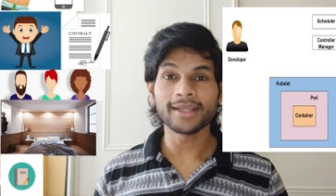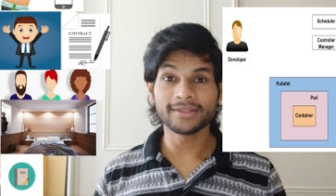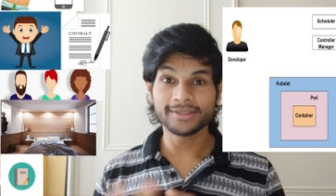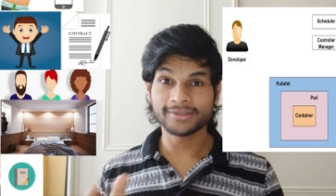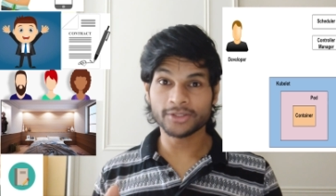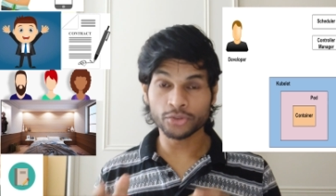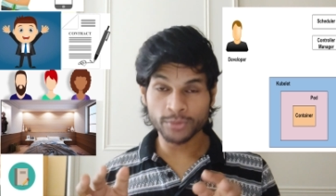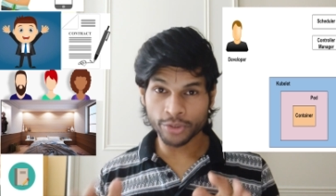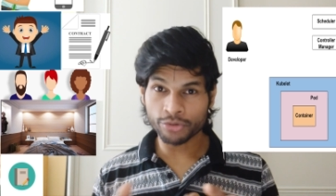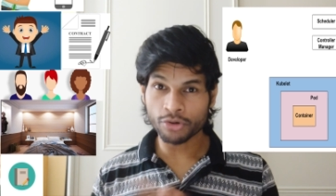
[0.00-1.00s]
and this kube
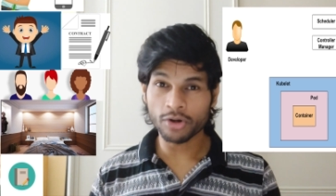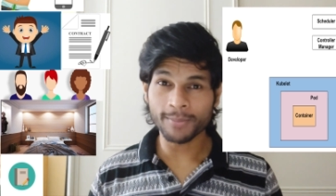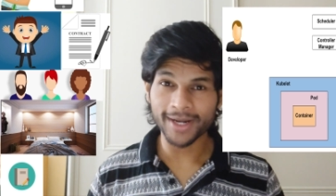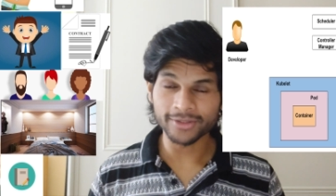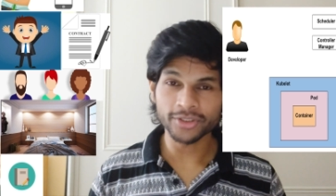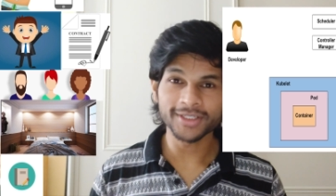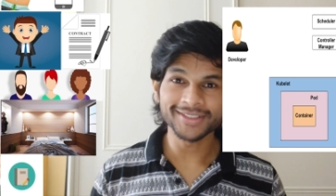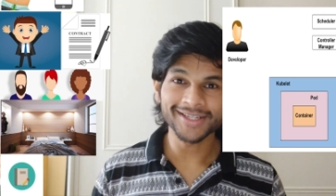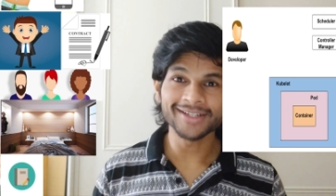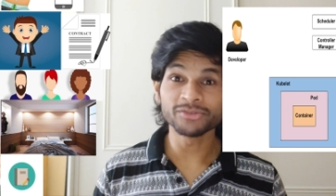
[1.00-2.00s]
controller manager
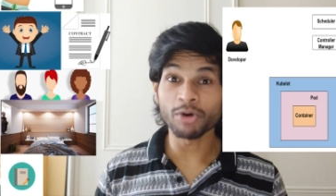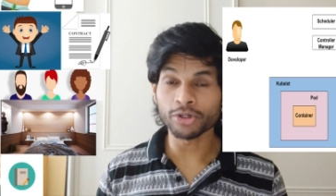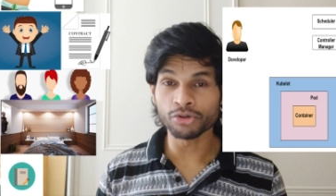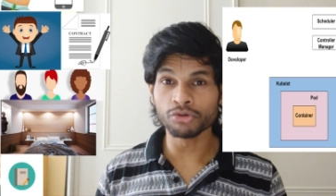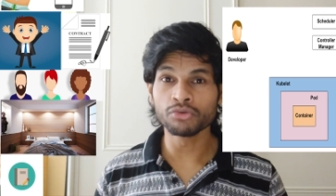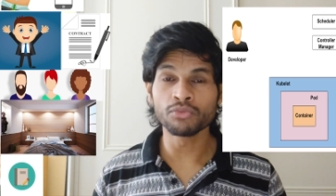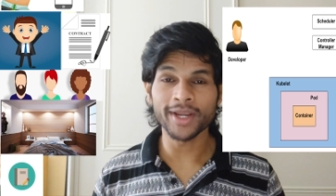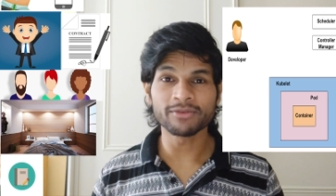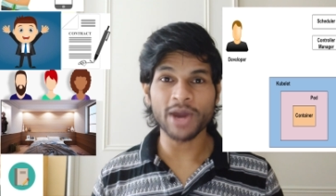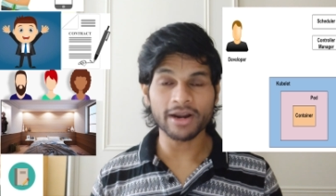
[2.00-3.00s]
decides what to do
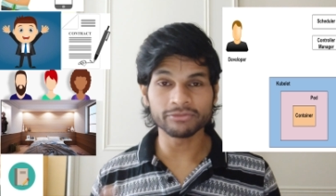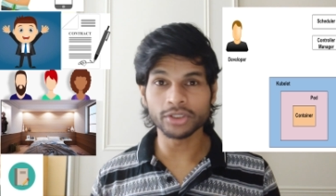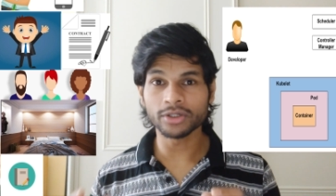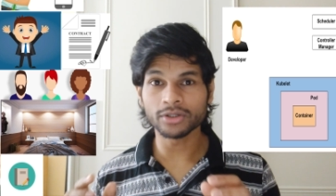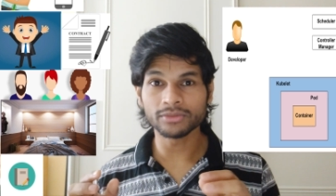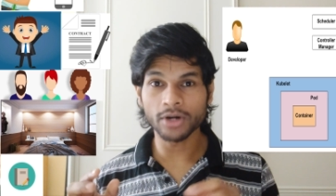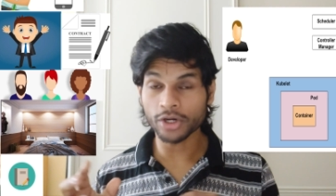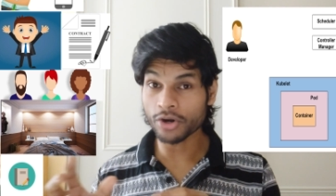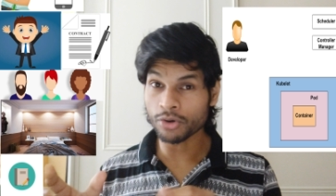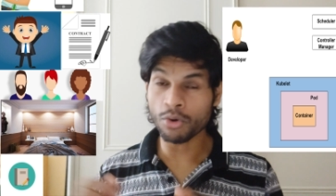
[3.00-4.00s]
when one of the
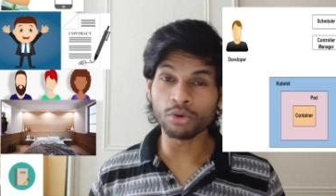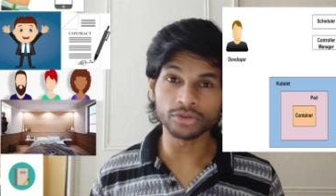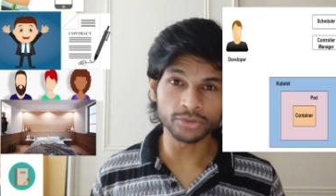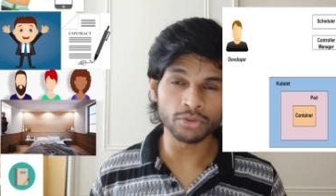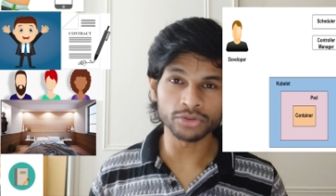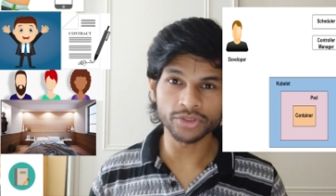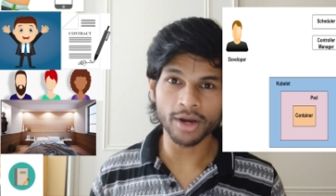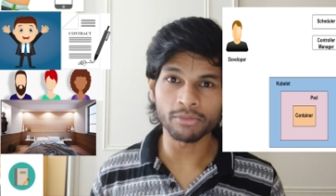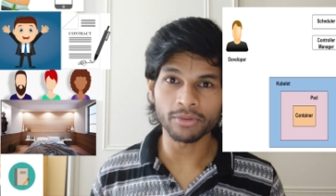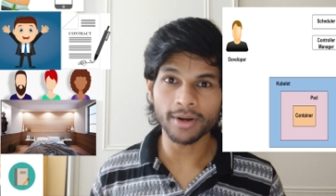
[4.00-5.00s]
worker nodes goes
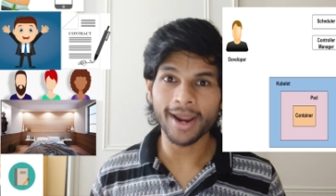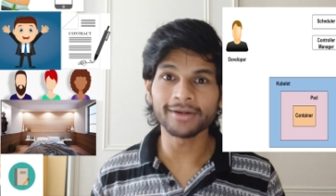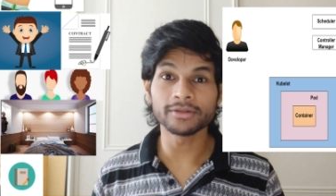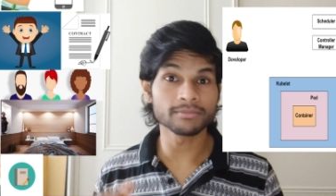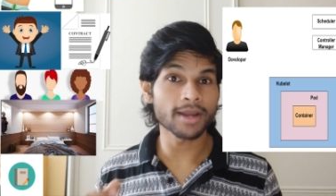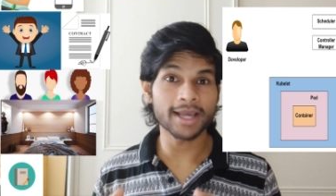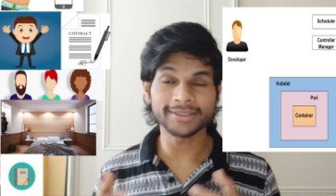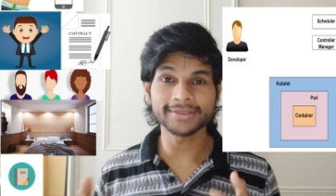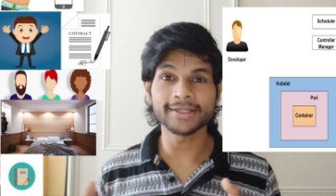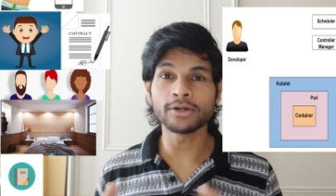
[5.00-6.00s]
down. And
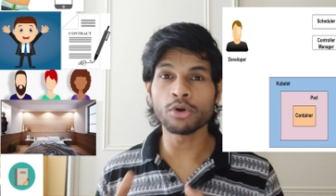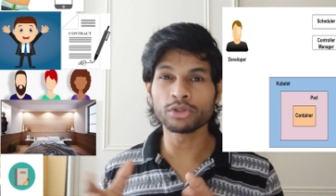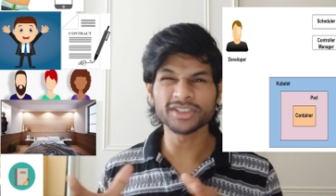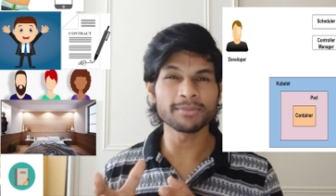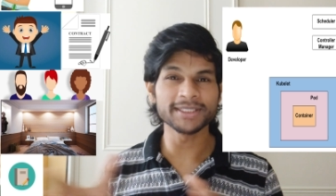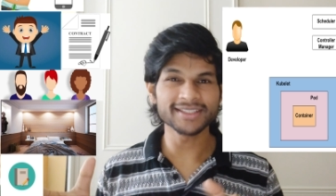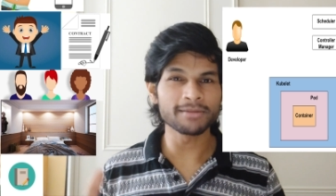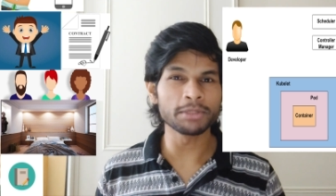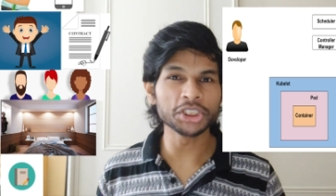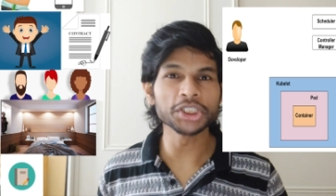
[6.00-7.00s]
as I said, nodes are
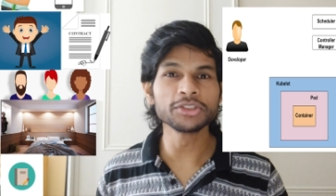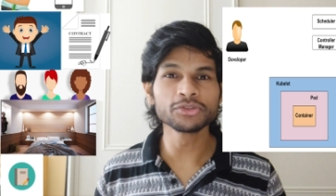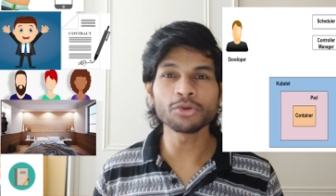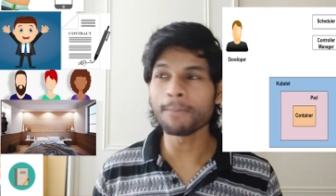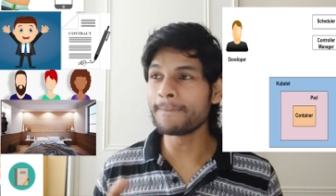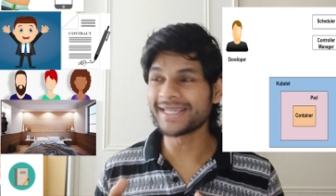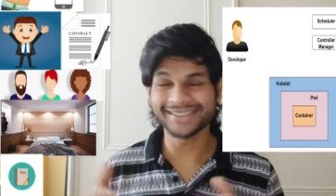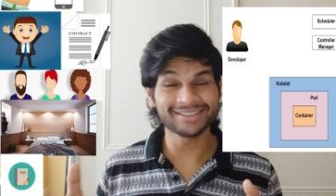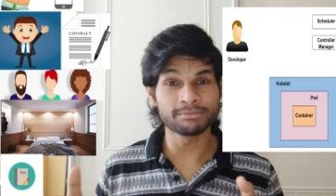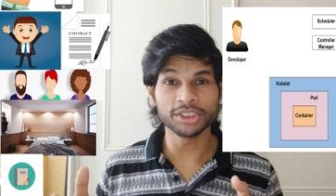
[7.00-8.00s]
basically machines, so
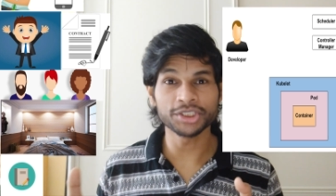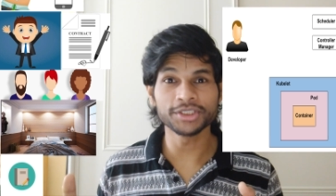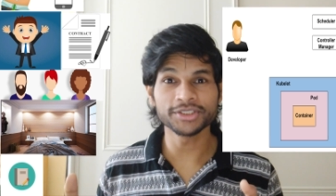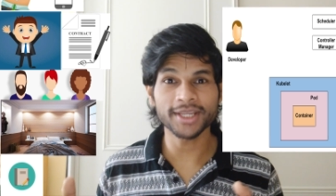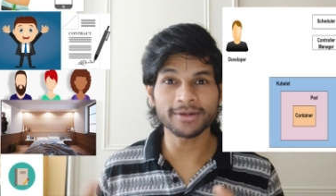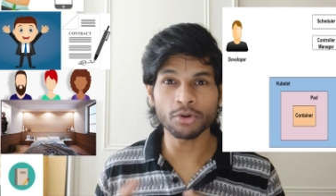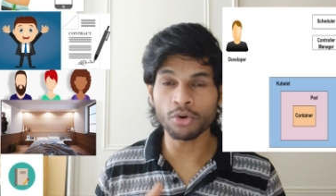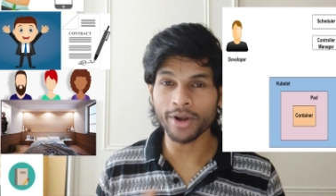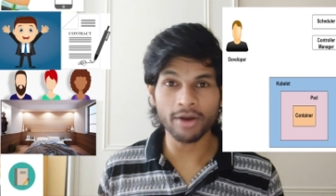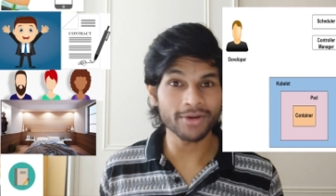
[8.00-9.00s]
machines can
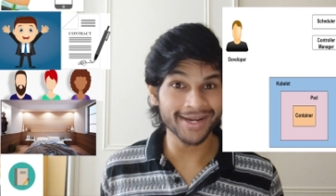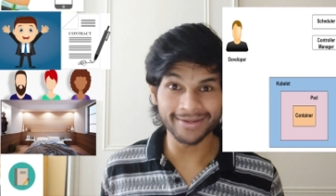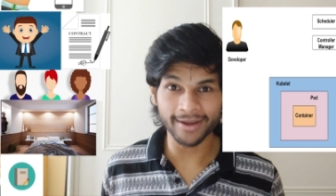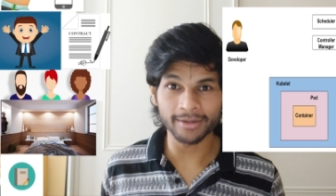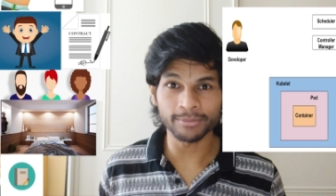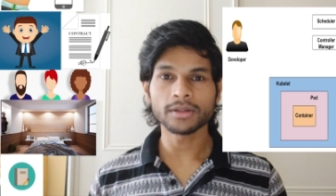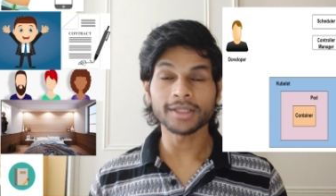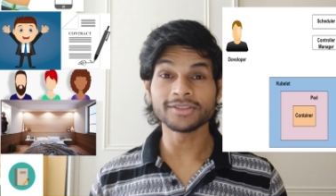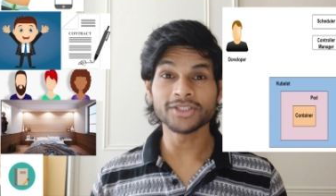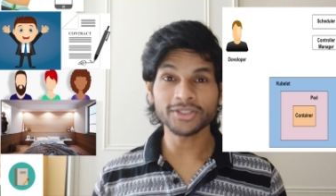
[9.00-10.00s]
go down anytime.
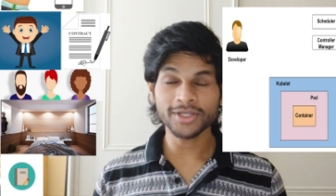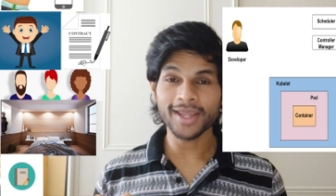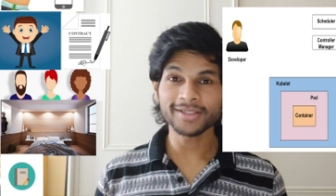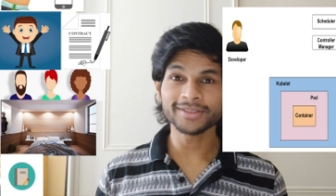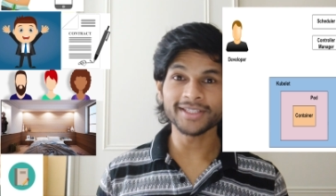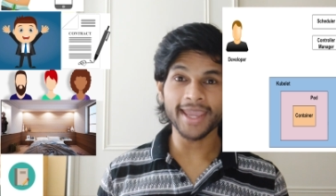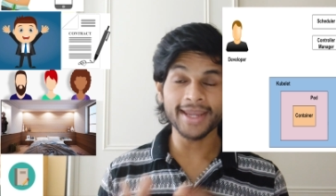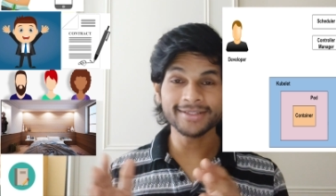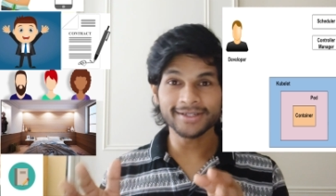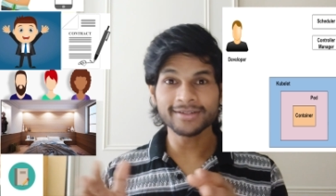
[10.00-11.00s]
And just like the
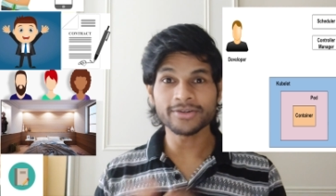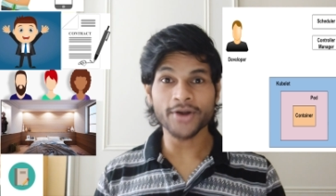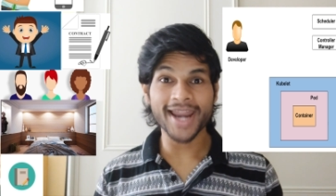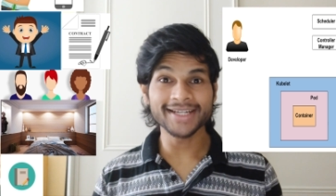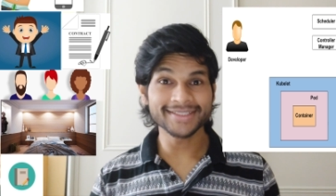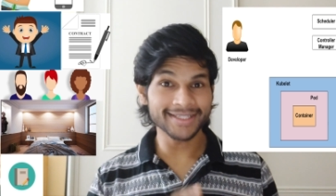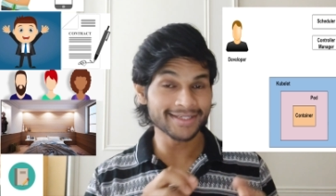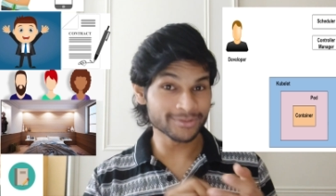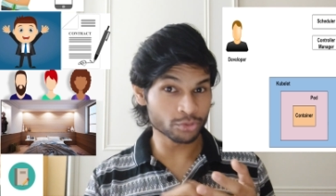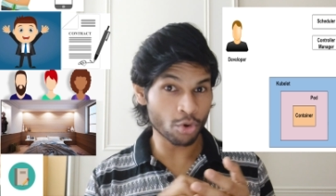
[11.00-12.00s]
agent writes
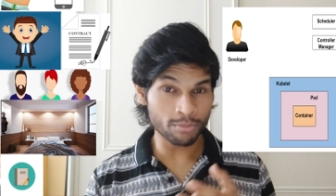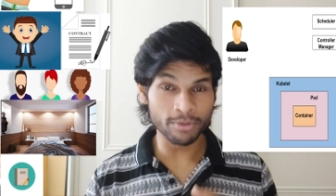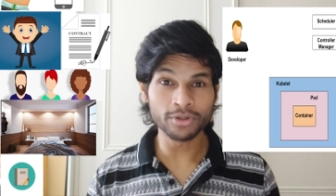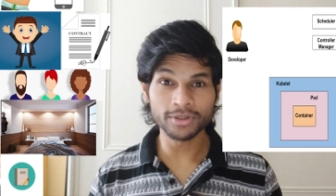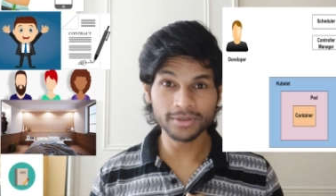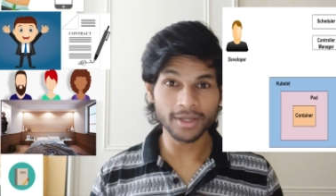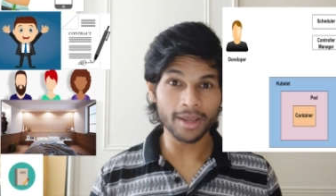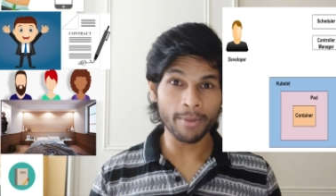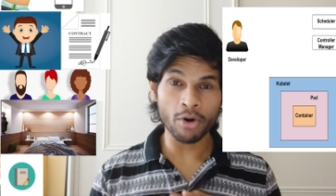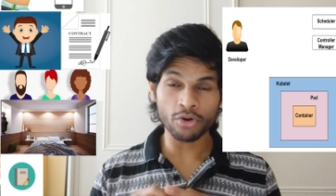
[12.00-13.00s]
in his notebook
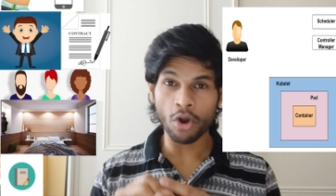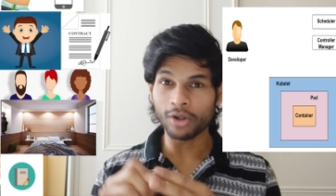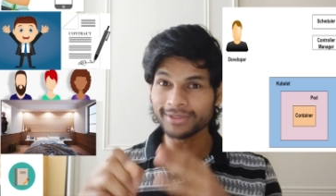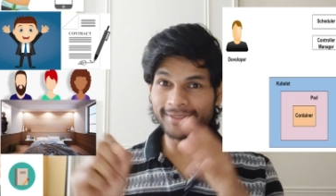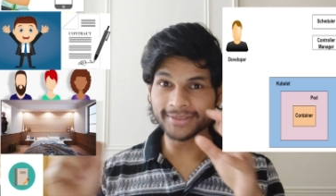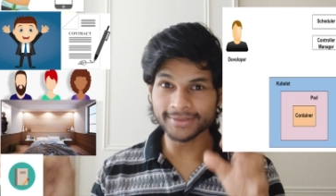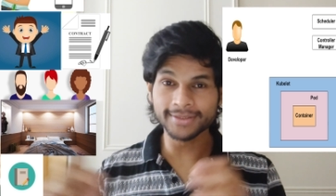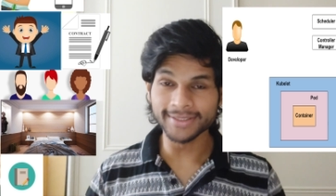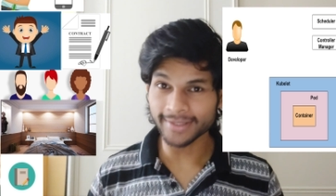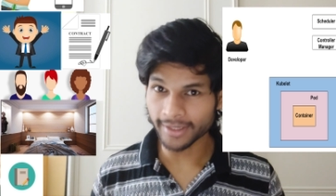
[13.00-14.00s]
about all these
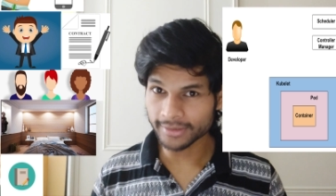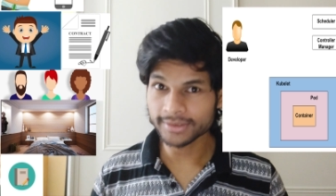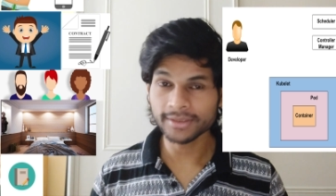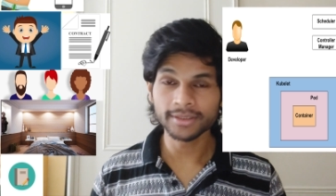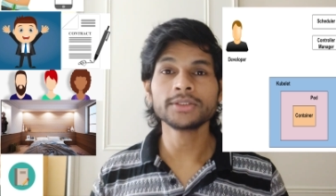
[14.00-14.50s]
details,